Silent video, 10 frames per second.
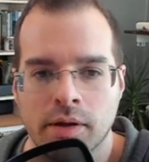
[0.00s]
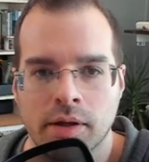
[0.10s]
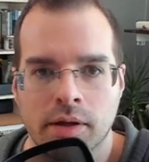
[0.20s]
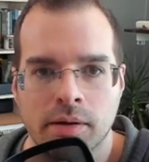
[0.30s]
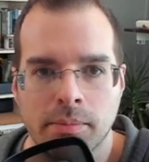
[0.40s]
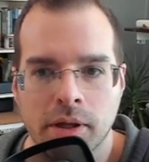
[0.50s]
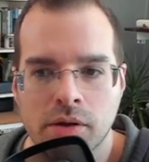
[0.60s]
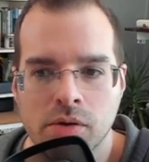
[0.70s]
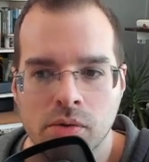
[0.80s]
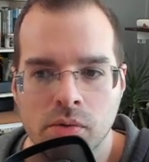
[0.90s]
it can
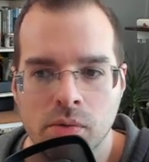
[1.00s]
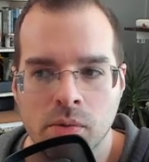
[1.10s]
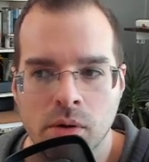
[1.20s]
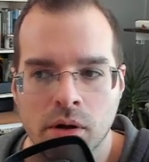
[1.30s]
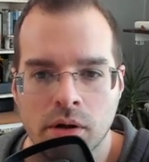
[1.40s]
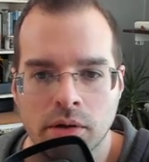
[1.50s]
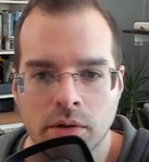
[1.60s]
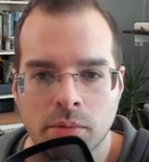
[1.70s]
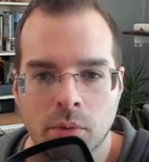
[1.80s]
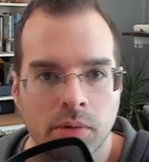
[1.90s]
make you a
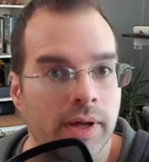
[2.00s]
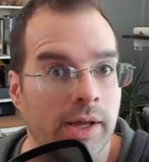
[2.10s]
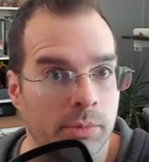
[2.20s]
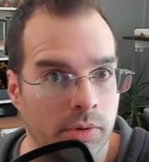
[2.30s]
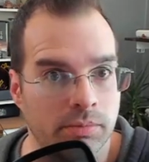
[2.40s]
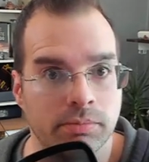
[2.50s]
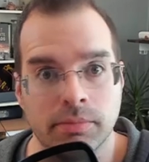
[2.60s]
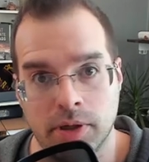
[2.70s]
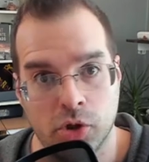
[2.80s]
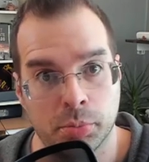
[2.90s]
little more valuable
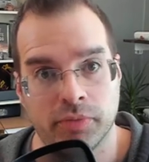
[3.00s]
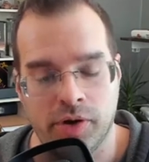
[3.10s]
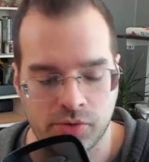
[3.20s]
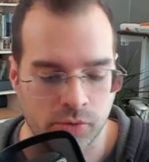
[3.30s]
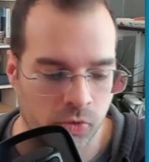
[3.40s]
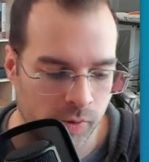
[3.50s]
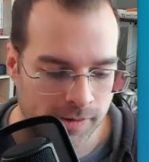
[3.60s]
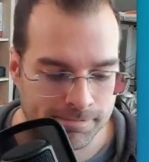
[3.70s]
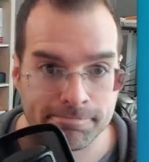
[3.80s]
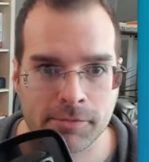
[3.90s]
in your professional
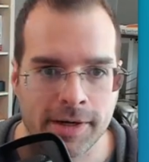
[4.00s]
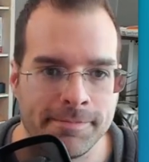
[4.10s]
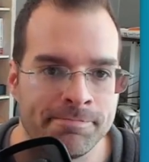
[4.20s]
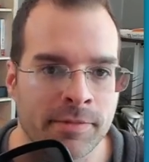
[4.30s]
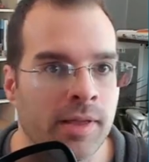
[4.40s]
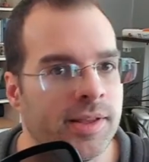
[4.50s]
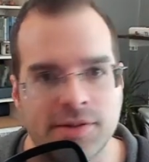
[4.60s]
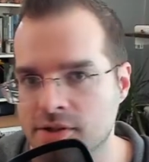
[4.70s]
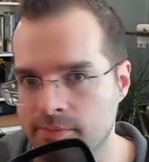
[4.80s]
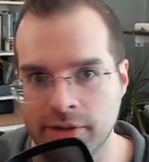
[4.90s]
career. Okay. It's
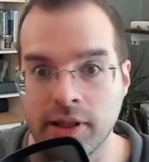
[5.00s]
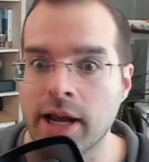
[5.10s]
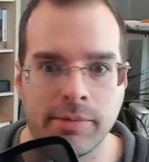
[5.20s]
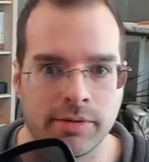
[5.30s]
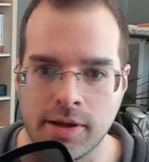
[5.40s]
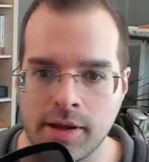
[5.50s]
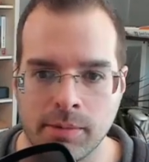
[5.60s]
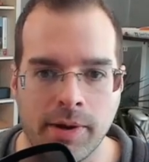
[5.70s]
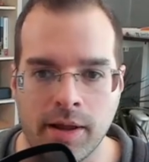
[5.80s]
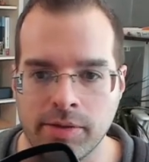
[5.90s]
just something that I've been thinking
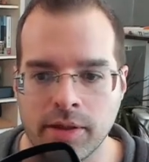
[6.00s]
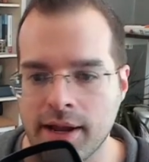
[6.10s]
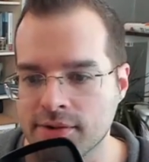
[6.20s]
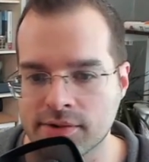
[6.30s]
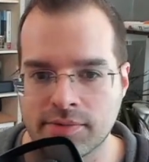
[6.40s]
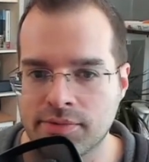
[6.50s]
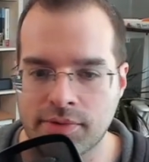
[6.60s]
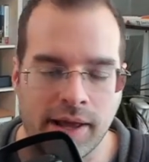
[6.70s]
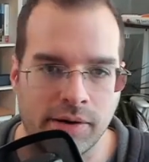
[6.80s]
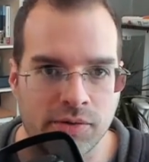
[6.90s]
about the last,
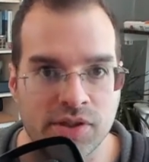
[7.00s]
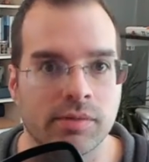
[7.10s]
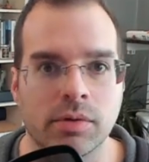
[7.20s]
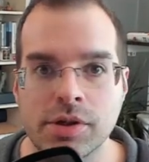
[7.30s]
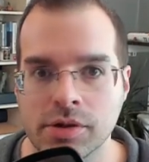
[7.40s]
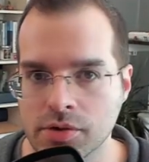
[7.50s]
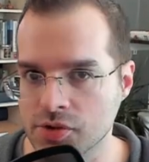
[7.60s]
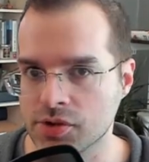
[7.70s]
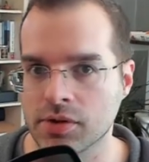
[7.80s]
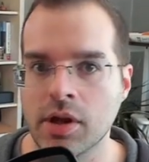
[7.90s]
I don't know, several
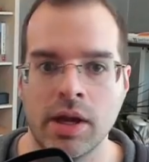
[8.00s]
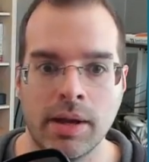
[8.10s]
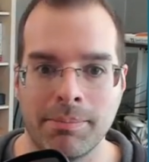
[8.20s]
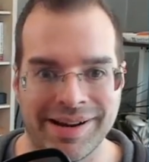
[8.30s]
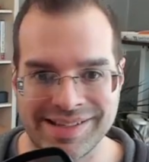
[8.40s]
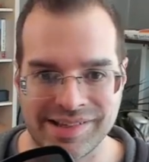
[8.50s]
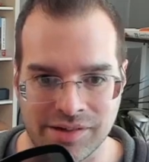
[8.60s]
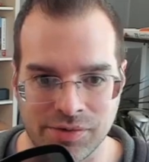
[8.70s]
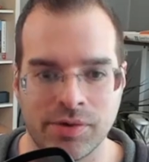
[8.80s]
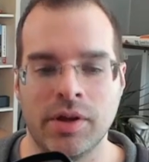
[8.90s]
years
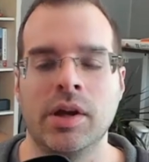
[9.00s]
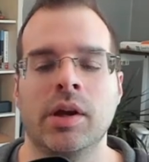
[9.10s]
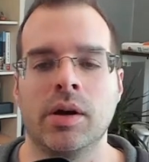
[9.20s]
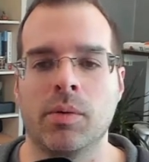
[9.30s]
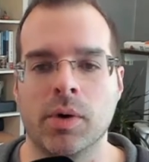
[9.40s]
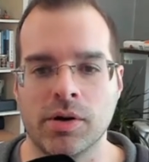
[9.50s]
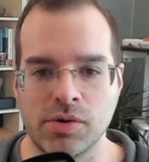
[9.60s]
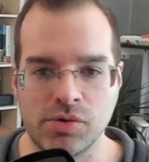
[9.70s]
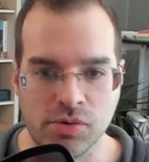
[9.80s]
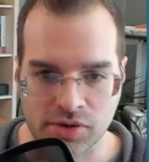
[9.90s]
myself, where
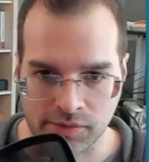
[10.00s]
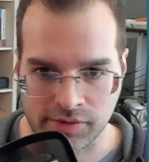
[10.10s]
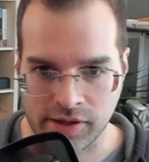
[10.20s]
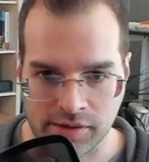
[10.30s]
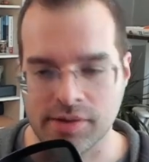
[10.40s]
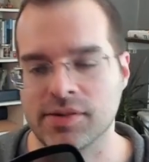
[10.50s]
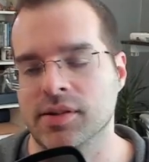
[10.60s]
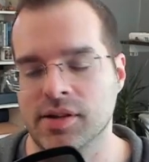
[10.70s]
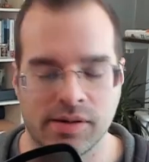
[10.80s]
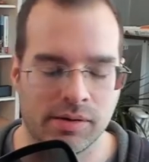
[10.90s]
you do stuff like this
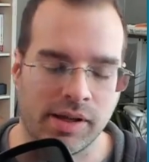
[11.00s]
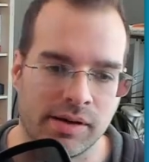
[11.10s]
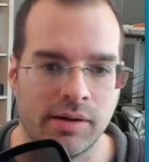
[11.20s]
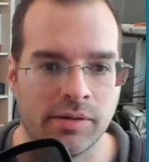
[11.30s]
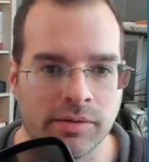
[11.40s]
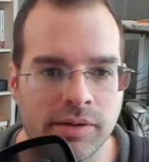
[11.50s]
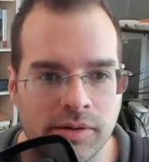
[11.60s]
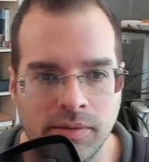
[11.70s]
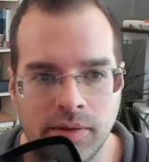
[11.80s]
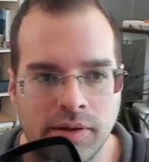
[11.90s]
and you're like, oh, you
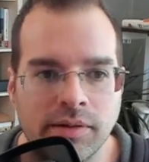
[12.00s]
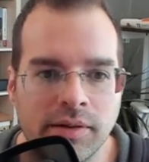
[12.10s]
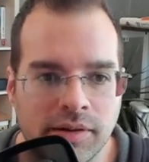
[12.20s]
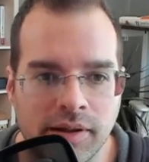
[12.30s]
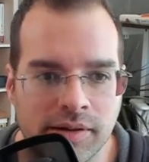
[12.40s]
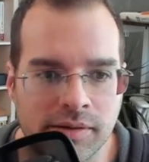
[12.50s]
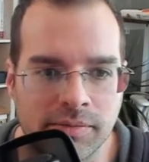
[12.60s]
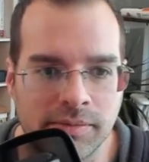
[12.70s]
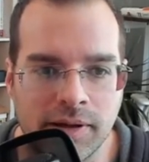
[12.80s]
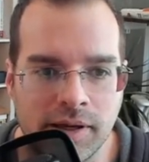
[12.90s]
know what? Like
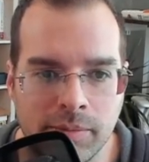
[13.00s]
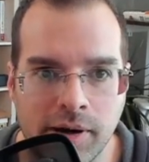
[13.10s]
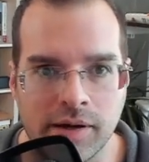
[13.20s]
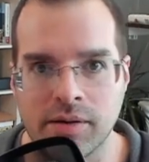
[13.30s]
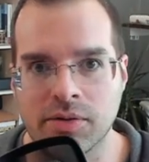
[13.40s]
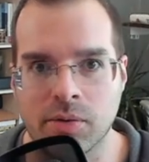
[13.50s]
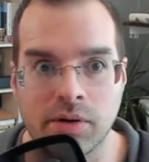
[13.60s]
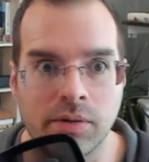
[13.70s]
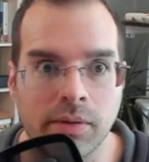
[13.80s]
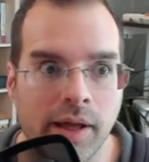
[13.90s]
anybody could sort
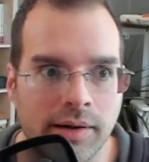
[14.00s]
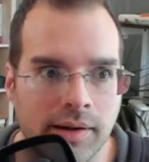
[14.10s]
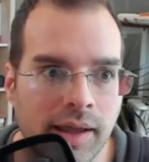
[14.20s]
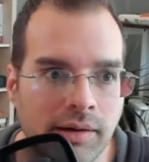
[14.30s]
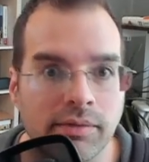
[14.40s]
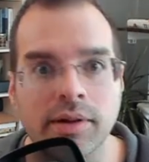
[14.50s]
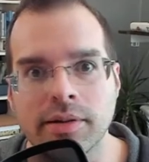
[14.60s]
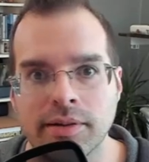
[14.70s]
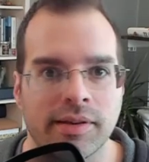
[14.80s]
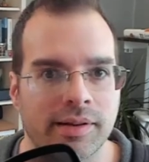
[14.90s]
of do that in
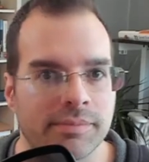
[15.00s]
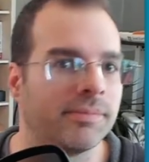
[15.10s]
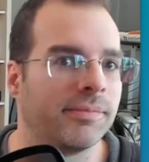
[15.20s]
Canva. It's like,